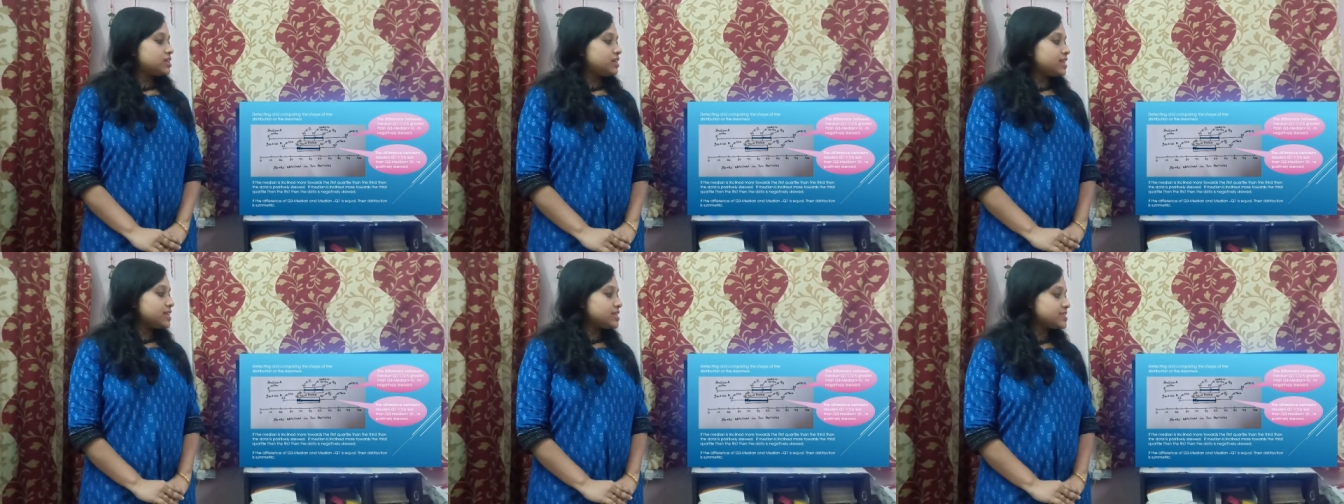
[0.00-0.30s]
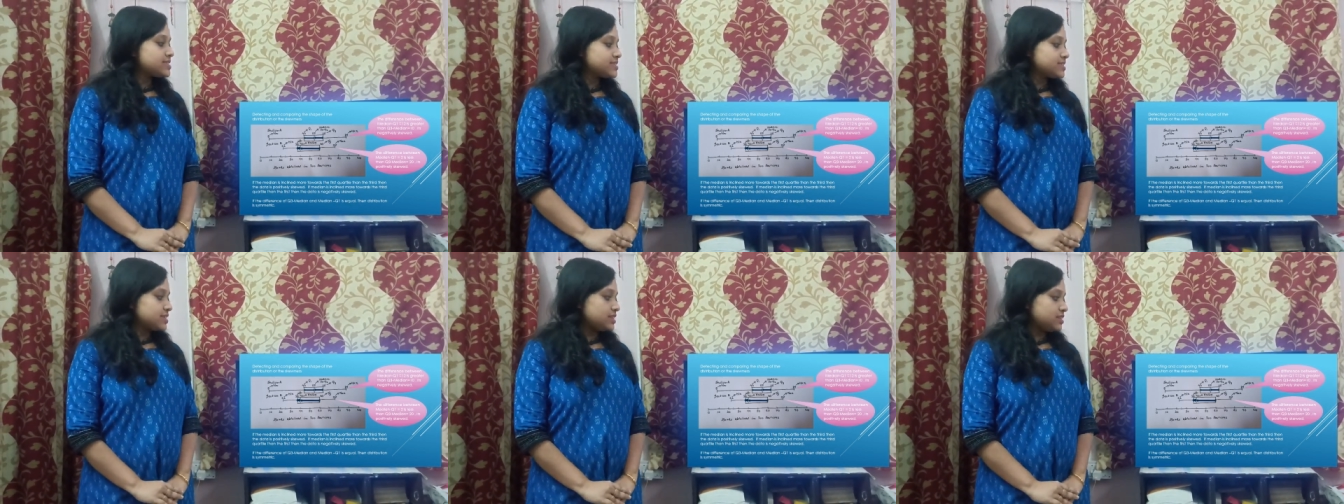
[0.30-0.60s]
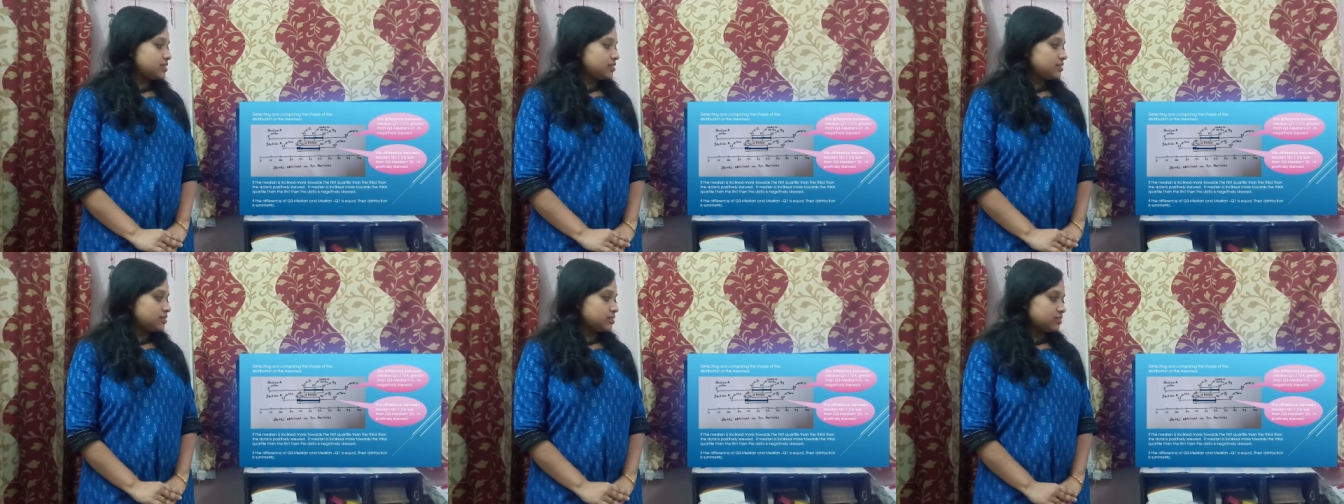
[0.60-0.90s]
Let's
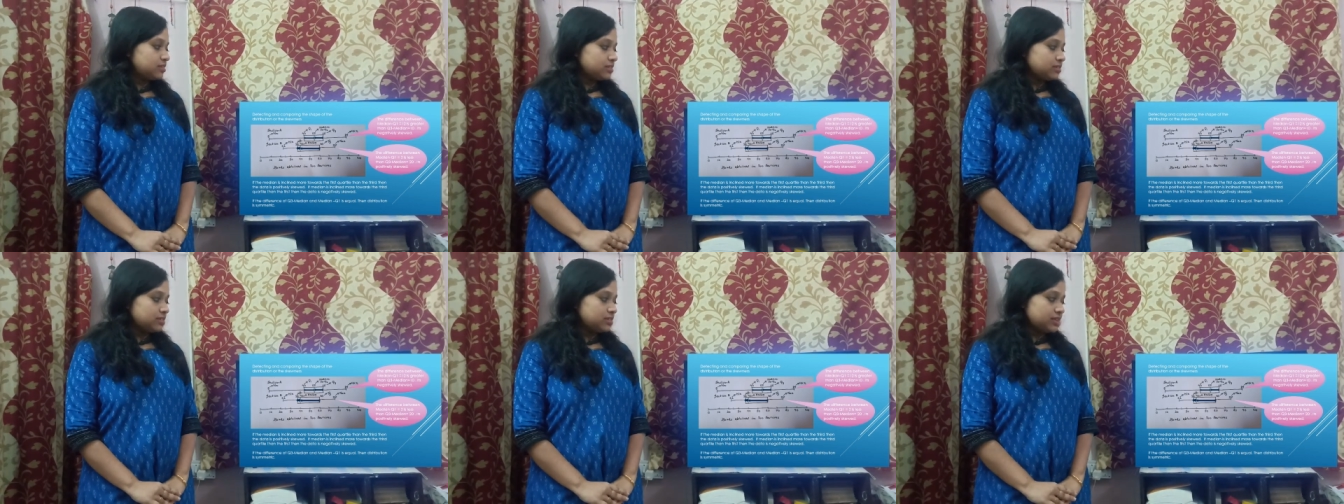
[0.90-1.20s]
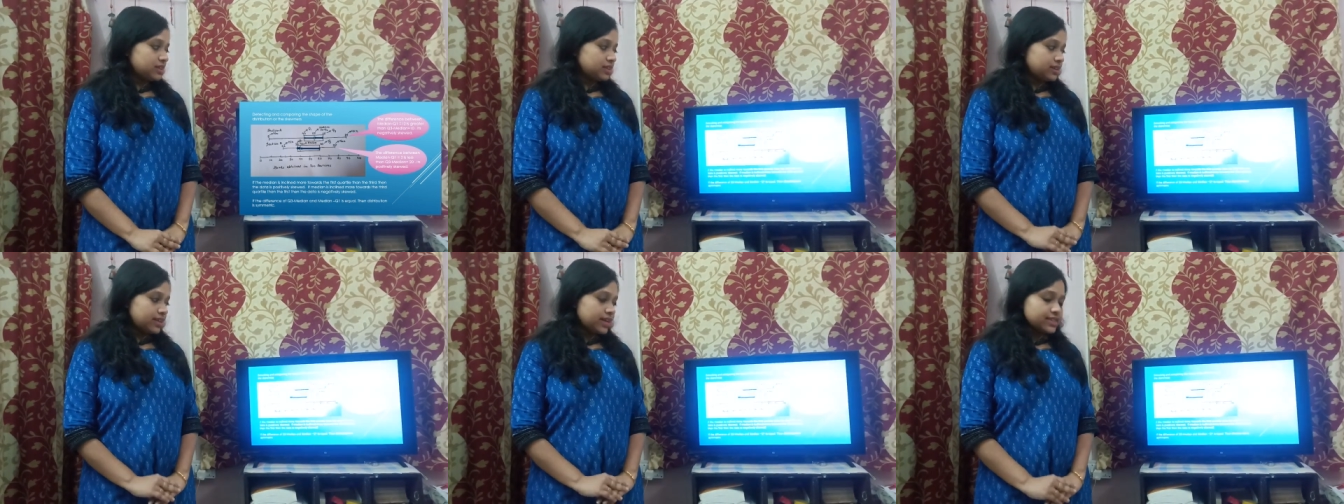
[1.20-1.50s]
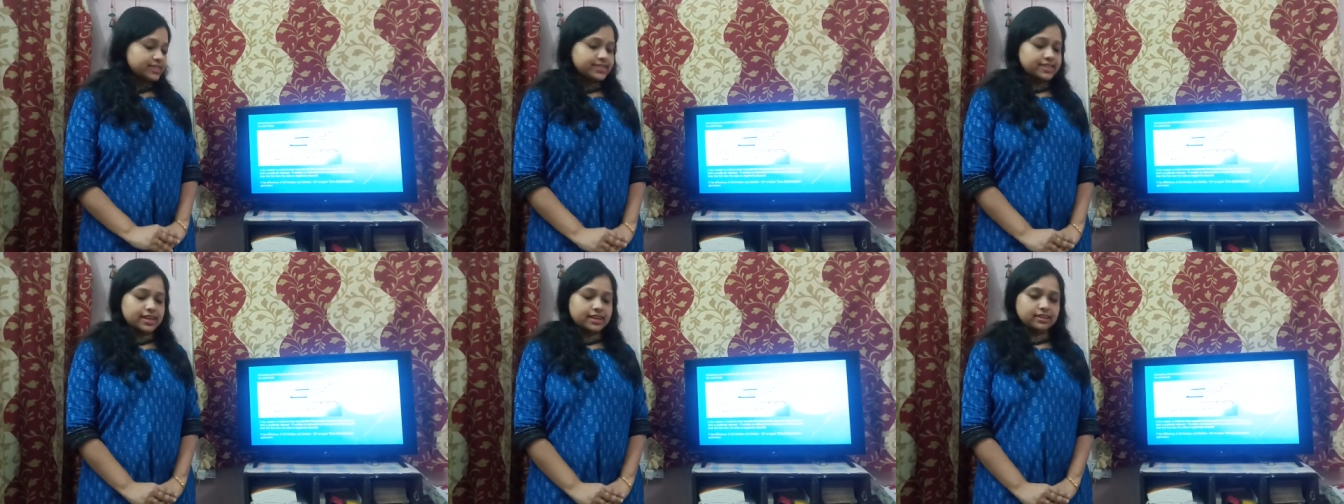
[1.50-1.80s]
see the
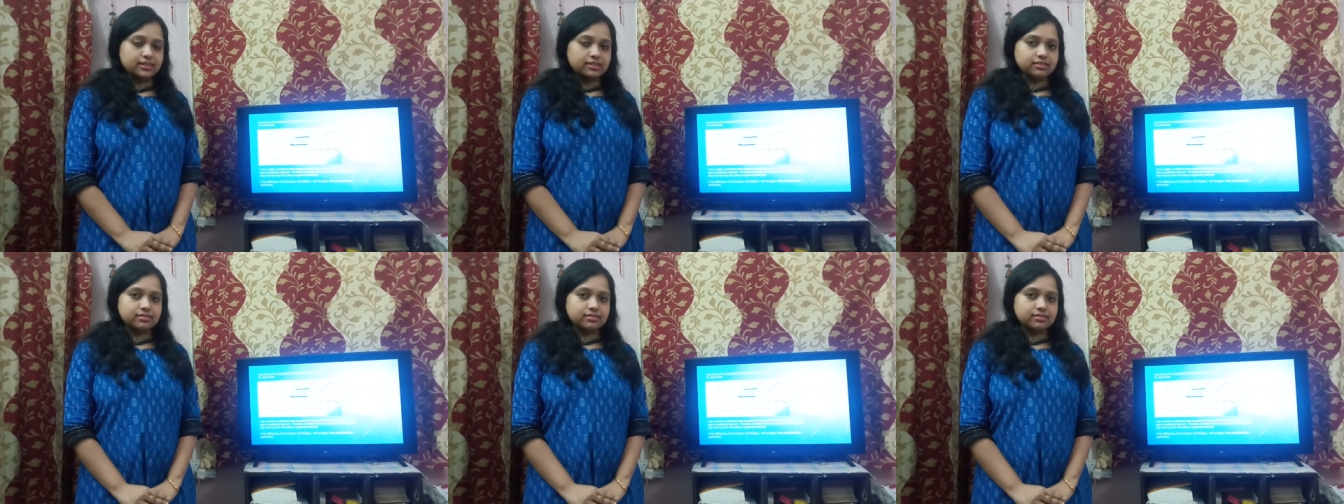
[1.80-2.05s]
next slide.